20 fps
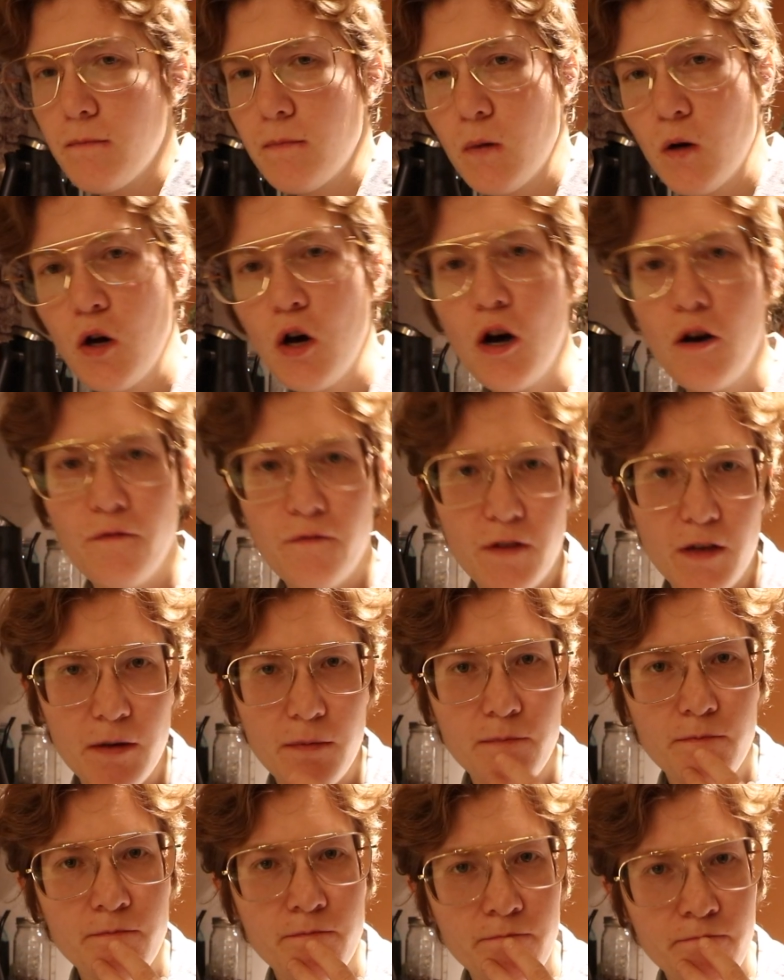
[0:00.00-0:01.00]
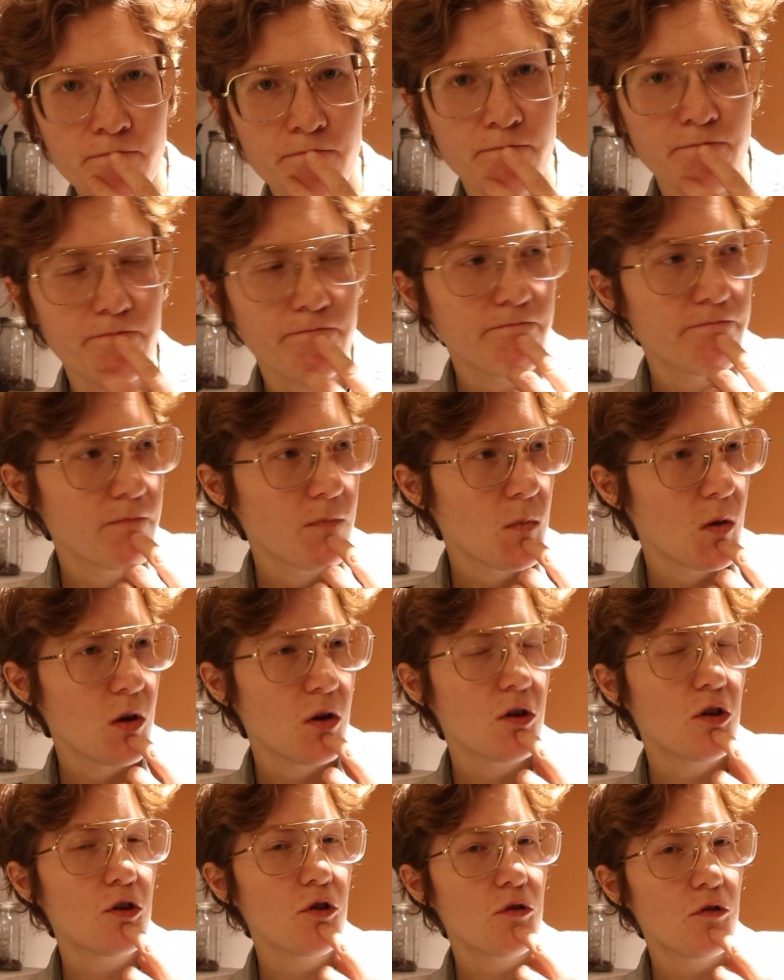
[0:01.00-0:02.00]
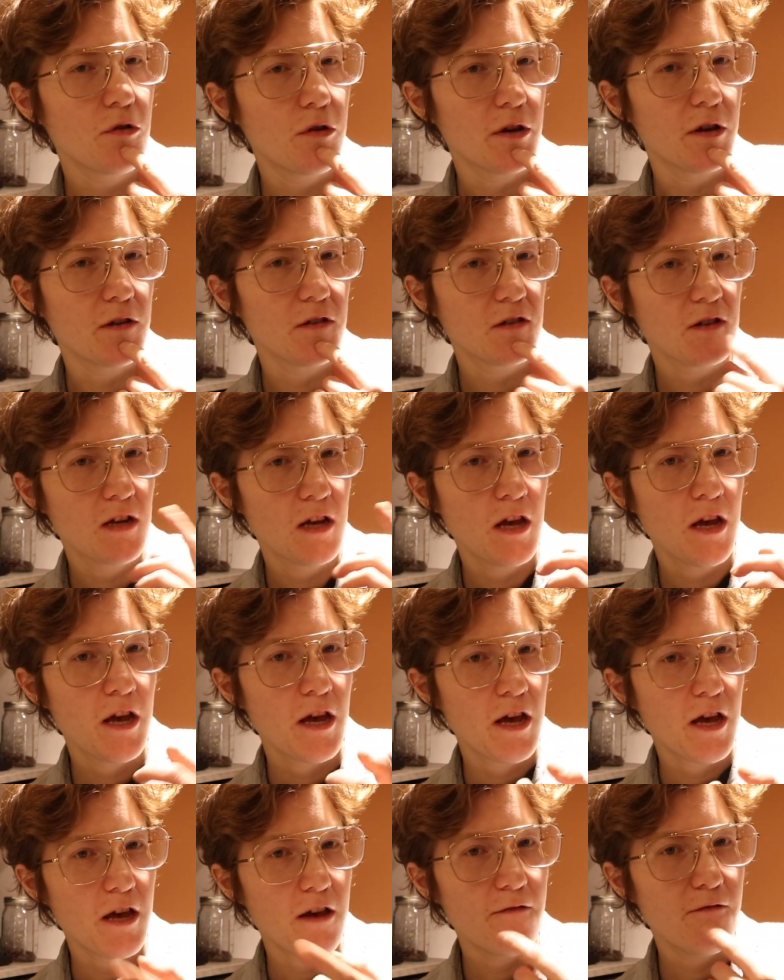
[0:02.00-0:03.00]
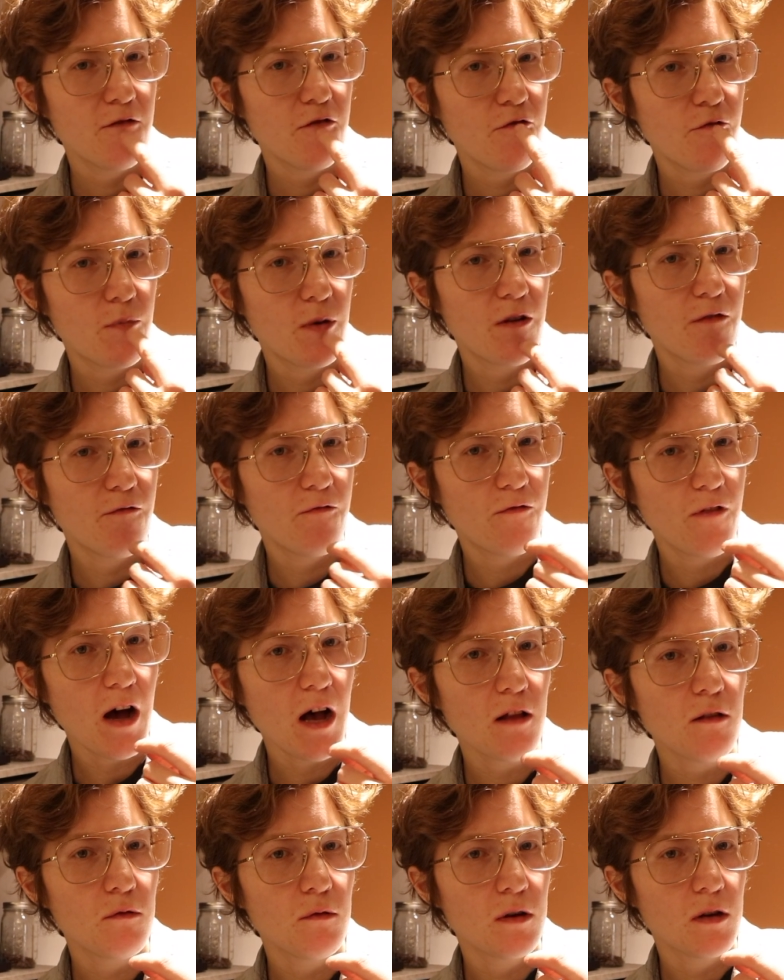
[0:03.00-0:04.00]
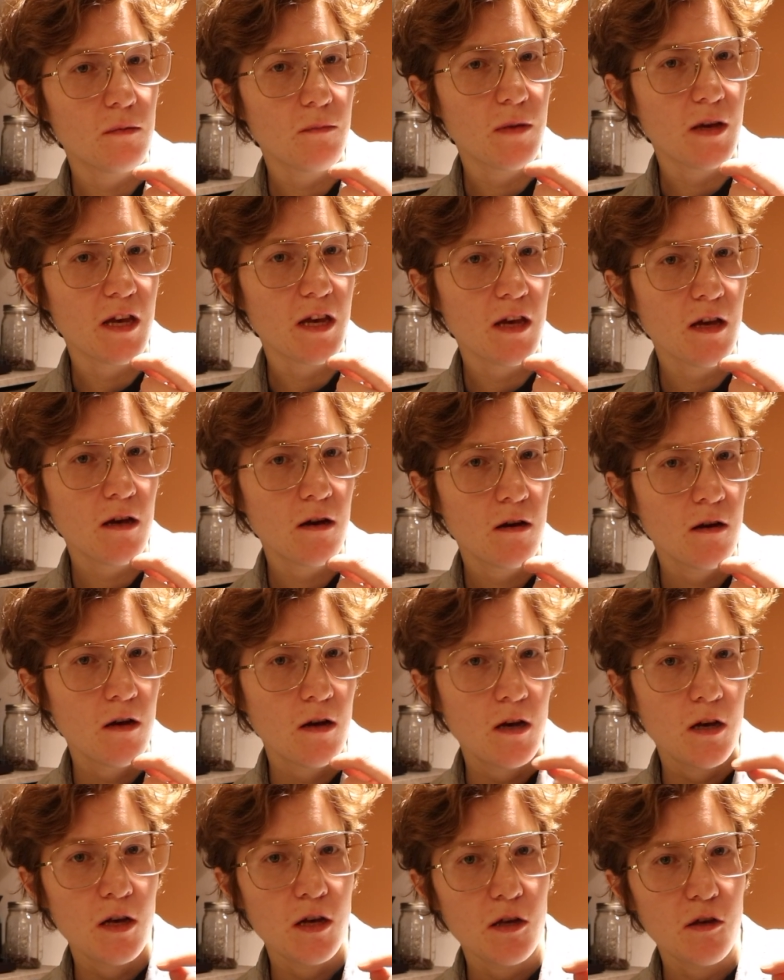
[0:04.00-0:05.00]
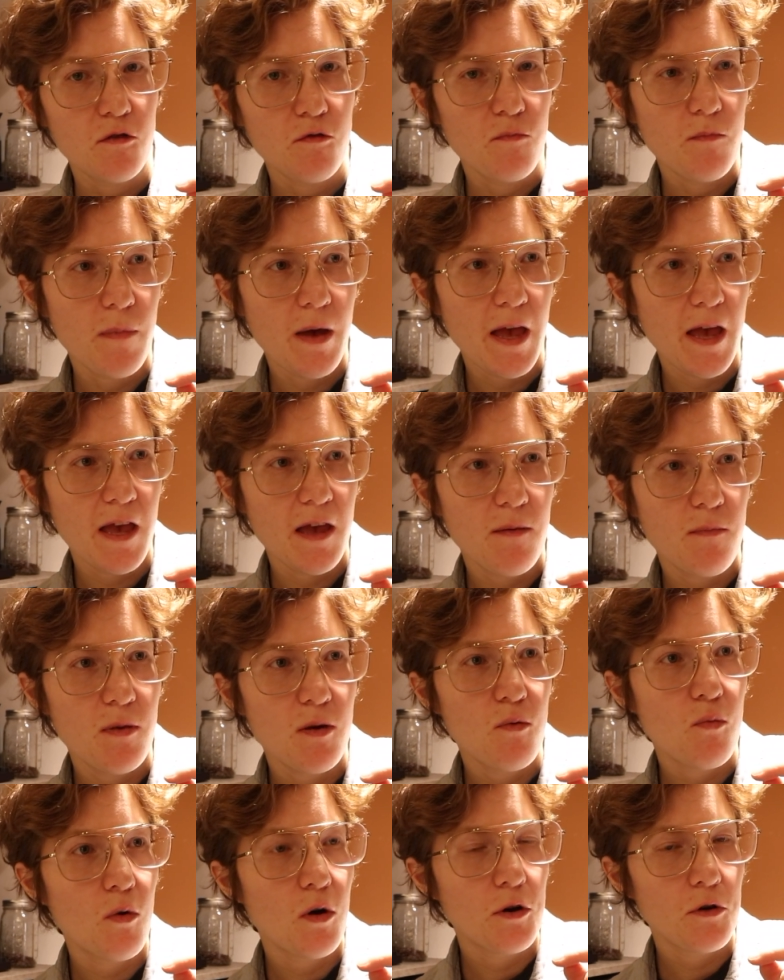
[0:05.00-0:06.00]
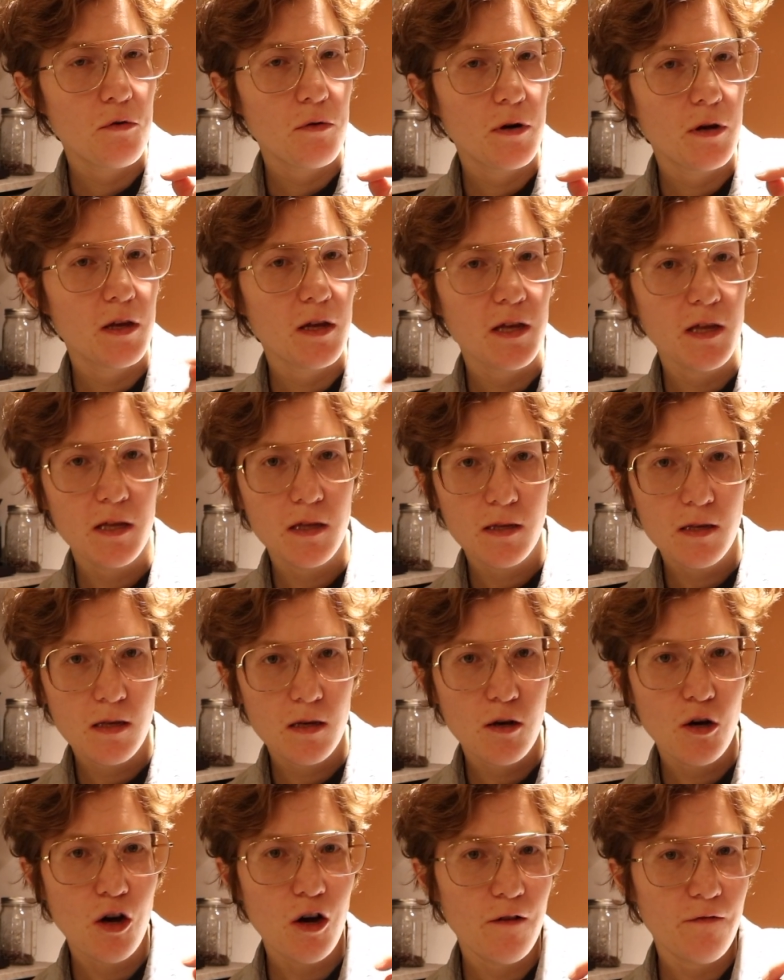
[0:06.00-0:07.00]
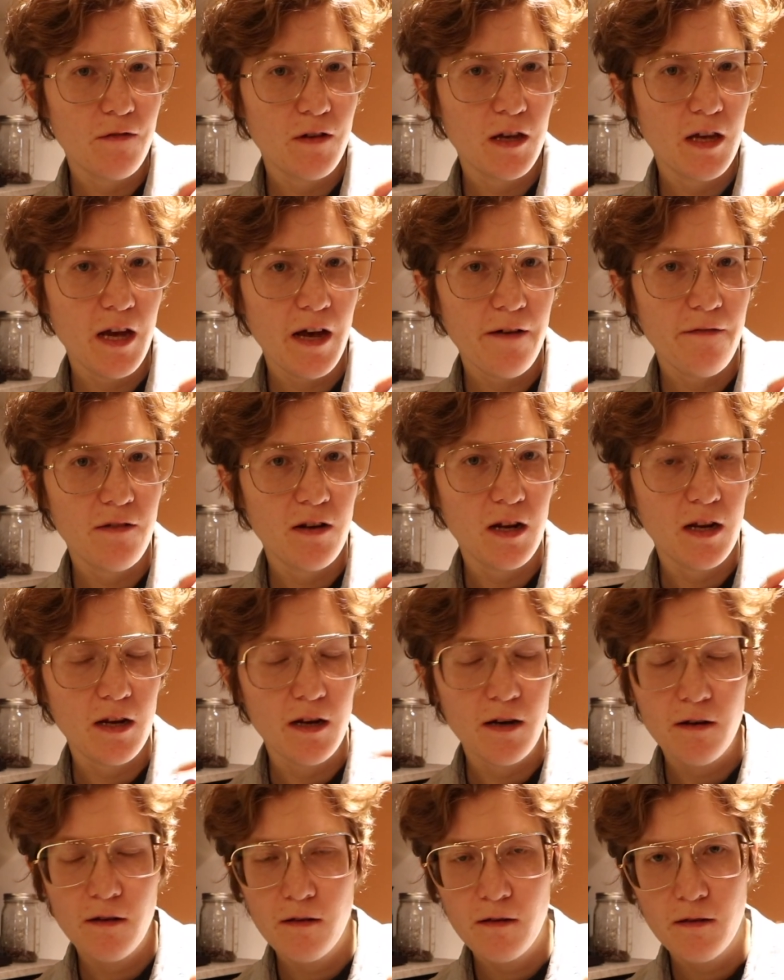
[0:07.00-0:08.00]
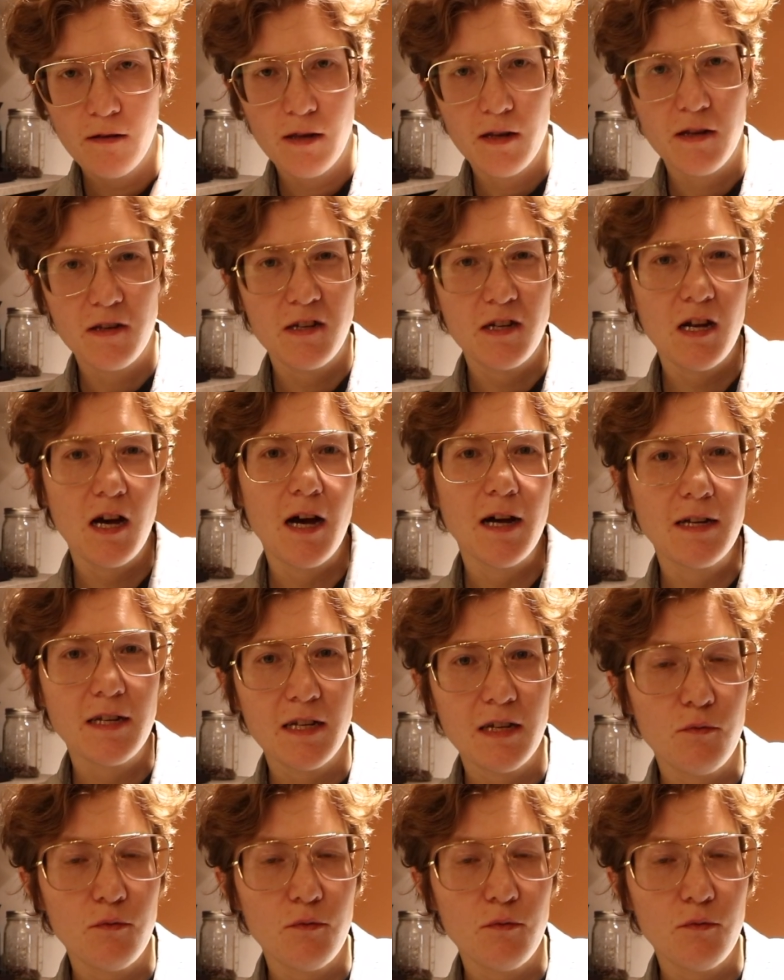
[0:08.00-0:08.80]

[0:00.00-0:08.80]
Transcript: Coffee. Curious. If you've been following me, you may be wondering, is the coffee caffeinated? It is not.